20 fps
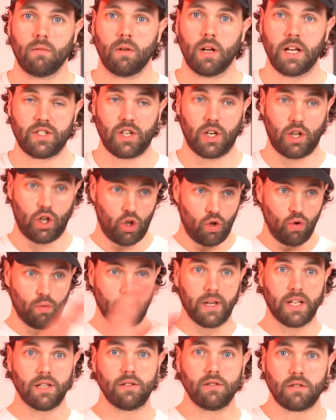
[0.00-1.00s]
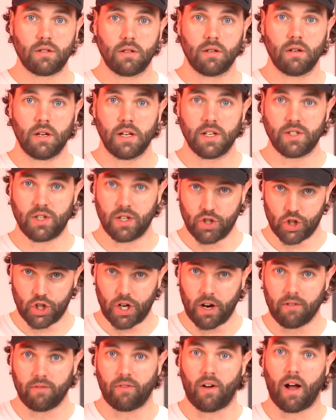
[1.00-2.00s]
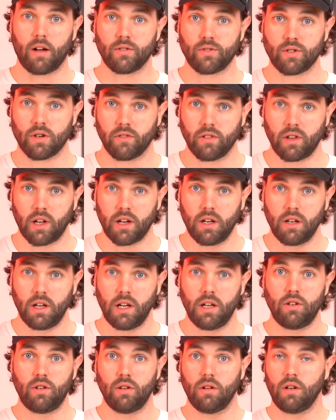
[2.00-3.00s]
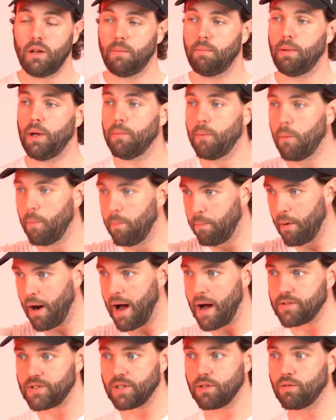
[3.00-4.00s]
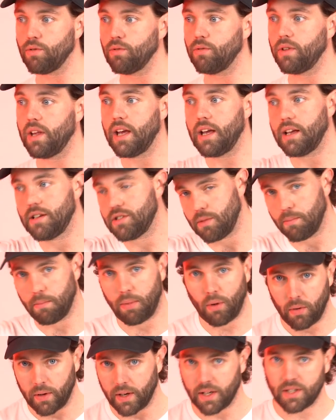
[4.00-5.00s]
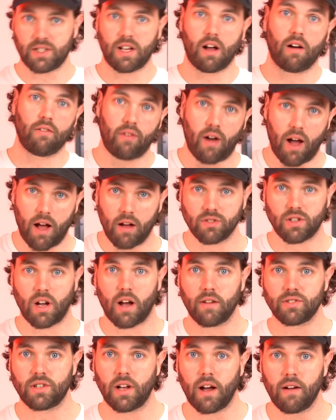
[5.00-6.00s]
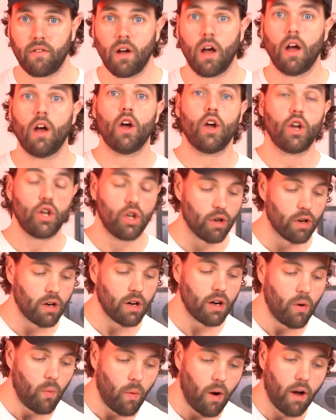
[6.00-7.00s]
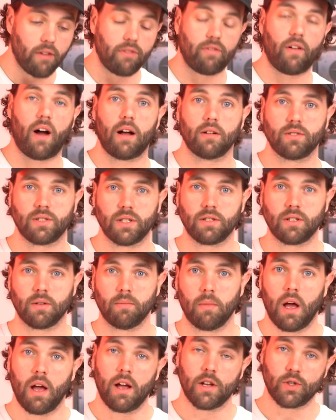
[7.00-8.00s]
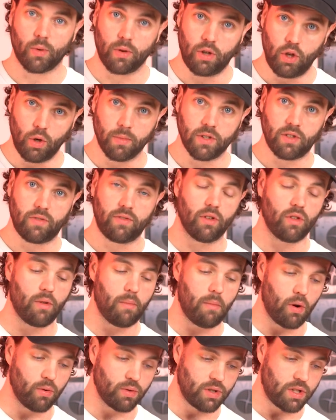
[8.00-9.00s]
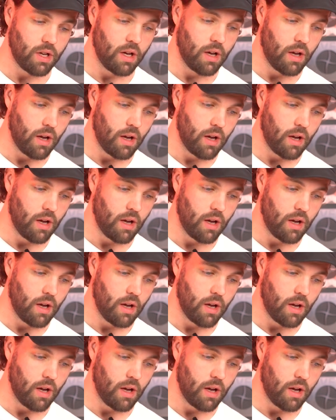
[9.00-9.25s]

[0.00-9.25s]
Is it humans? Is it a shared file server that you need? Do you need people browsing through things and pulling Excel files off stuff? You're going to want a file system. It's where humans feel the most